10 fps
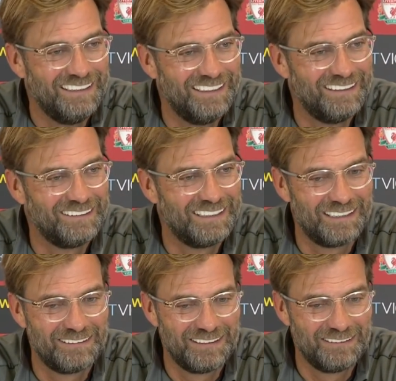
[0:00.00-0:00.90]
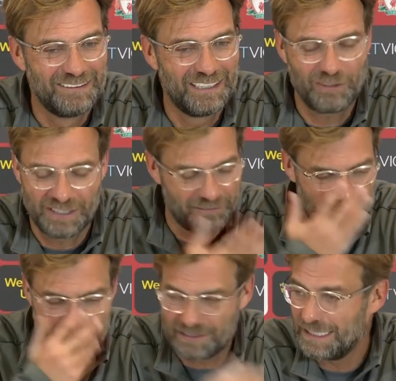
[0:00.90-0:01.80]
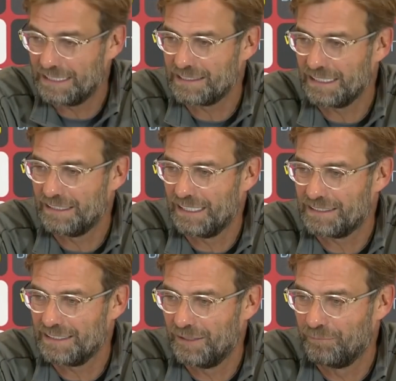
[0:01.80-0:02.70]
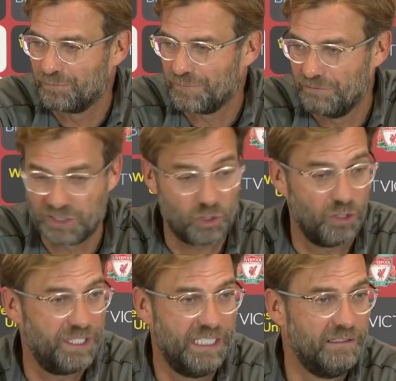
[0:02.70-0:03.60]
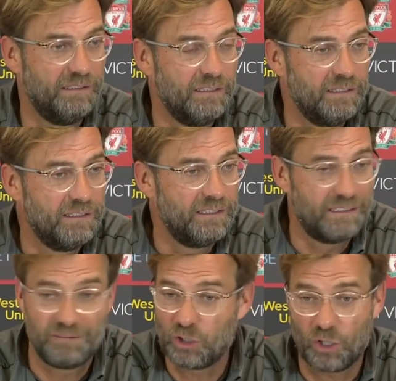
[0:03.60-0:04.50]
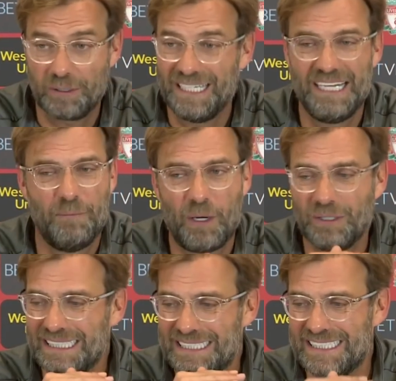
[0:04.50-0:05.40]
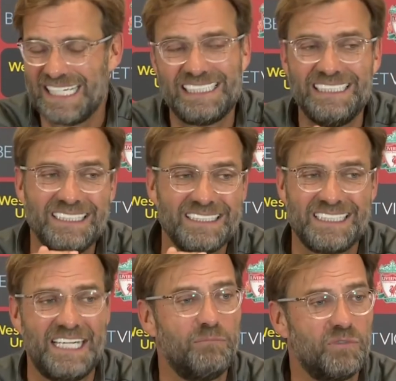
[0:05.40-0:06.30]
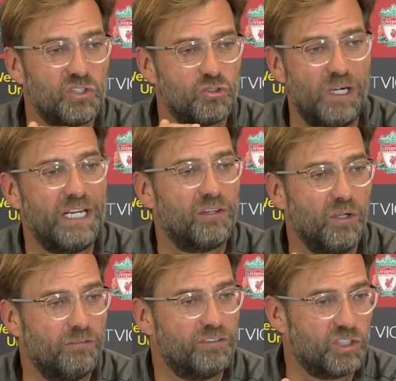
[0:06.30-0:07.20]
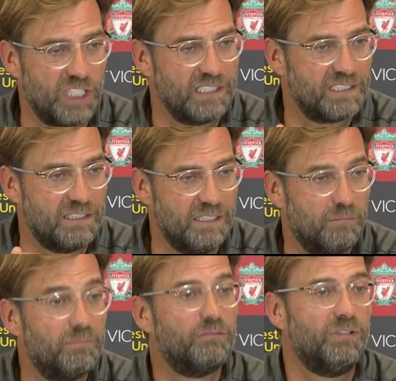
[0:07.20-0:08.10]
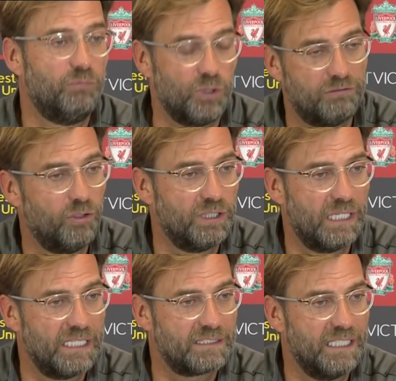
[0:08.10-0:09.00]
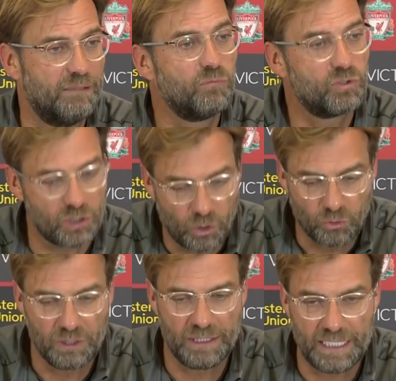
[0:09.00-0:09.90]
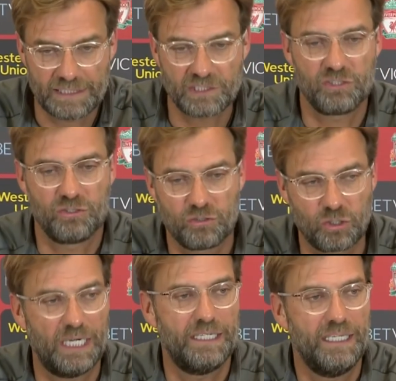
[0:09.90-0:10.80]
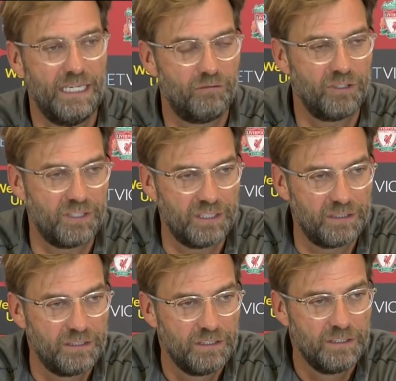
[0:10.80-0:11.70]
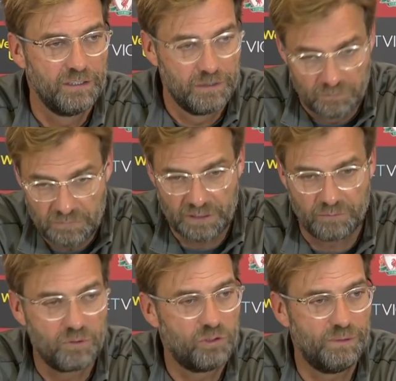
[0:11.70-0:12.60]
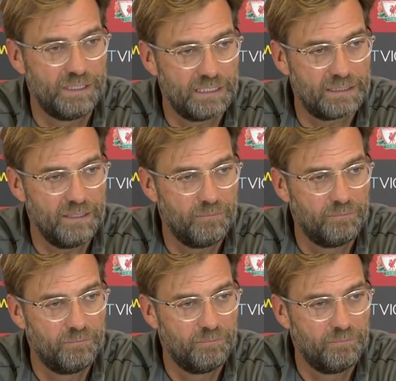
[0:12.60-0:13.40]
Uh, uh, how can you forget these chances? And that's, um, if we score there, then we talk about exactly the same strength of the Chelsea team, but we would have won the last game. So let's try everything yeah, to win that game.